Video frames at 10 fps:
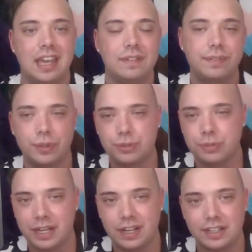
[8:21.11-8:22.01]
And for those who
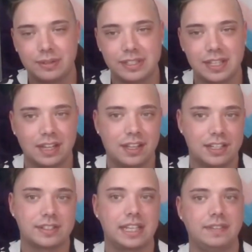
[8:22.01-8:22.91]
might not know what
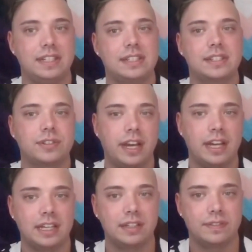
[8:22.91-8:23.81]
psychological safety, it's
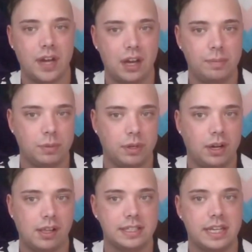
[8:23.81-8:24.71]
creating an environment where
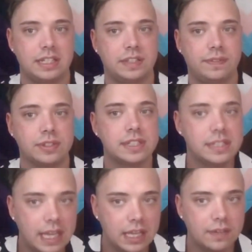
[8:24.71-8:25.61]
all attendees feel
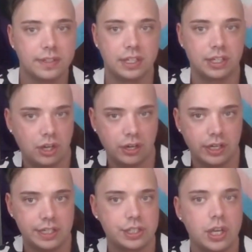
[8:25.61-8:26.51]
safe and
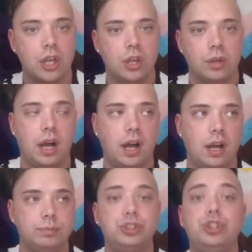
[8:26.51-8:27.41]
encouraged
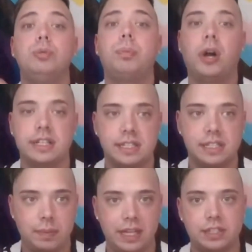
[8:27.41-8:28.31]
to
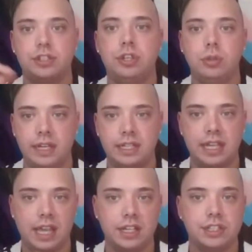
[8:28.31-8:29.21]
participate, to
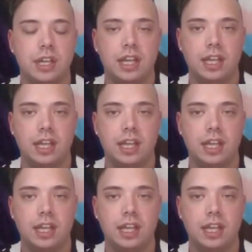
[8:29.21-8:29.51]
engage.